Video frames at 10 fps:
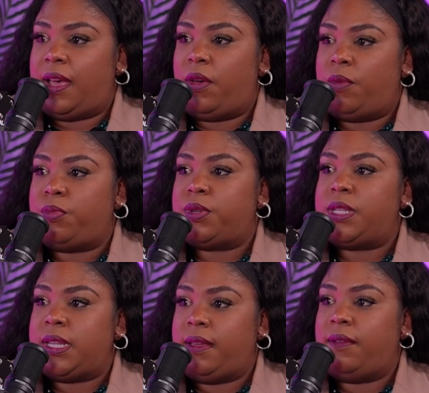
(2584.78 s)
or
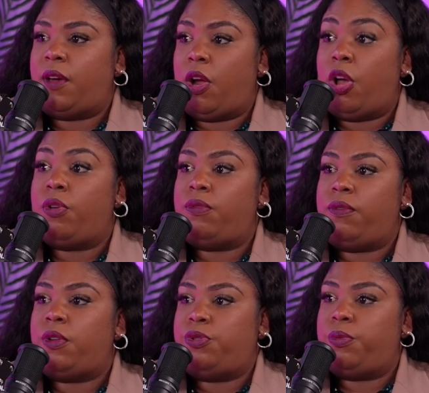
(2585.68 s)
perceive our own
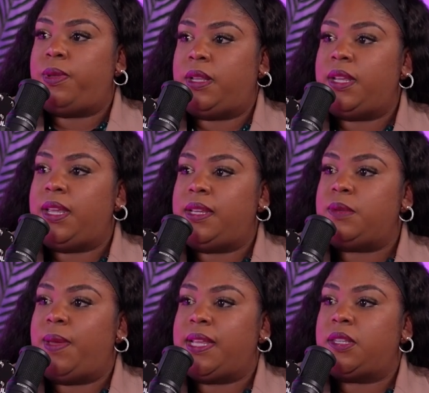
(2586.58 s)
vulnerabilities
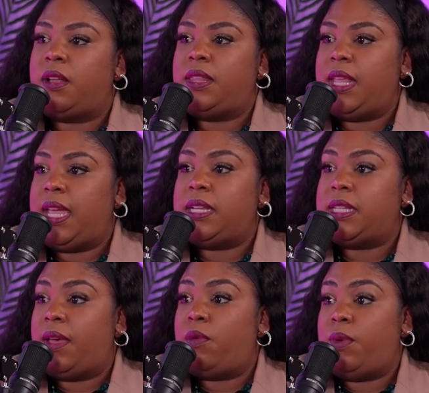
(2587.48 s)
based on things
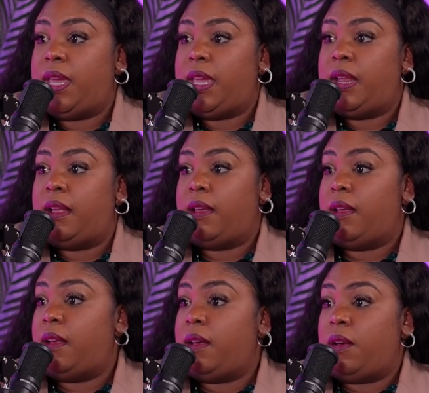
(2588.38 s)
that we
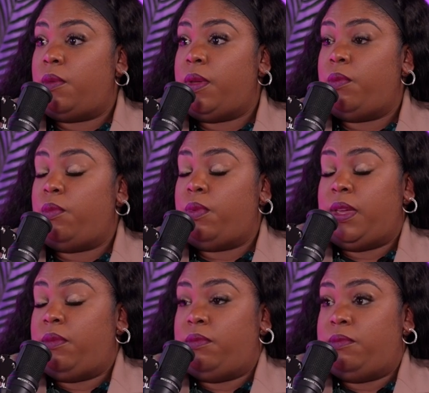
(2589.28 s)

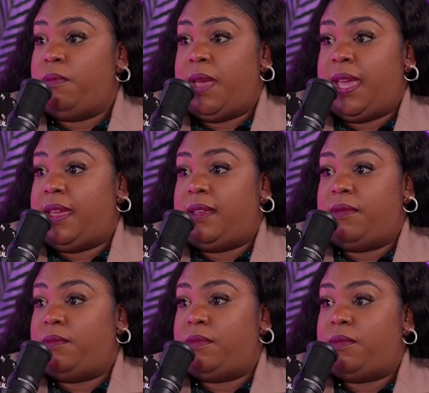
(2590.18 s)
may
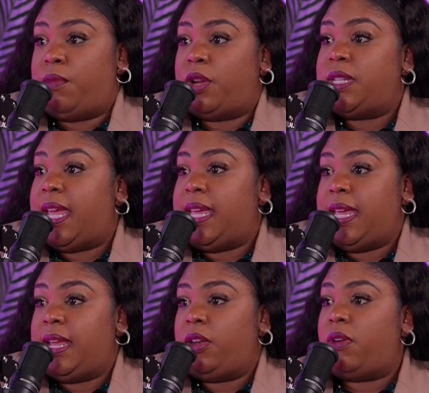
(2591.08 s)
partake
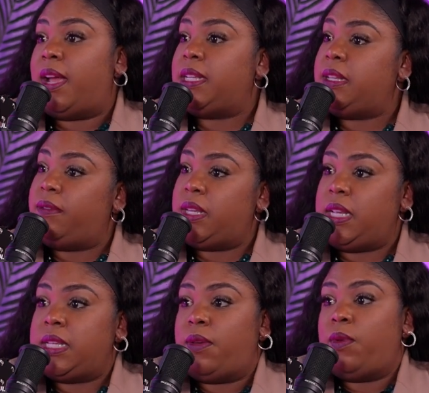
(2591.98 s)
in, or
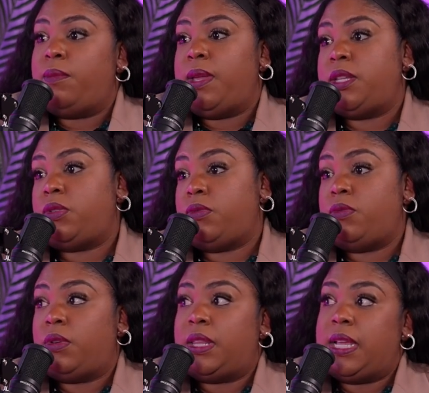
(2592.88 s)
activities that we may
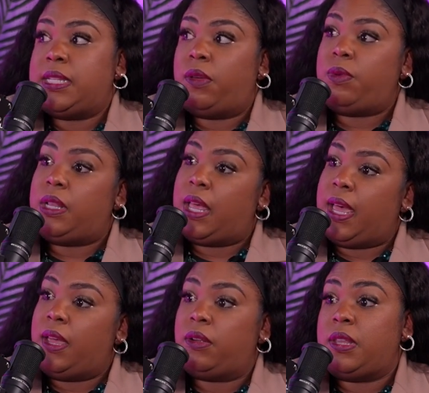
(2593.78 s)
do, or things that we
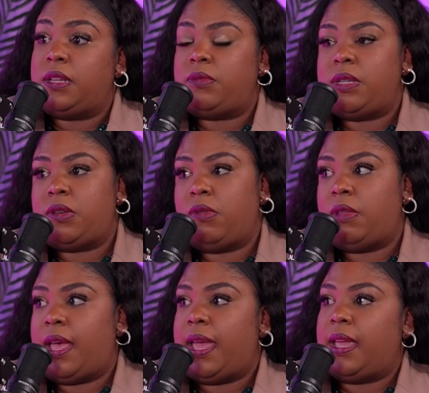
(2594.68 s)
like or things we don't
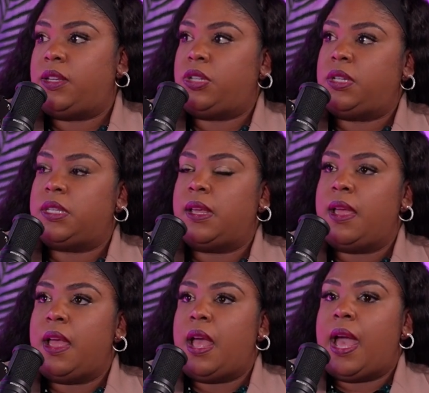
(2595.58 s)
like. It's just,
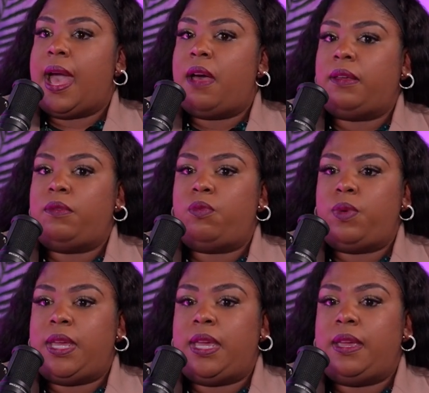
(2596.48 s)
how can
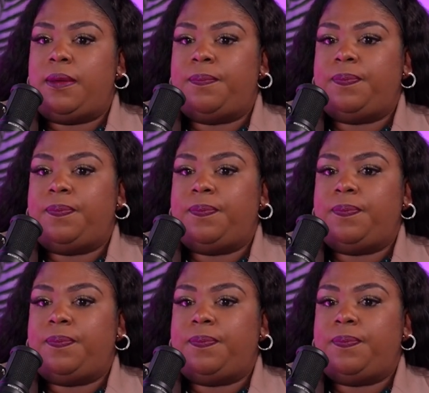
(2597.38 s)
we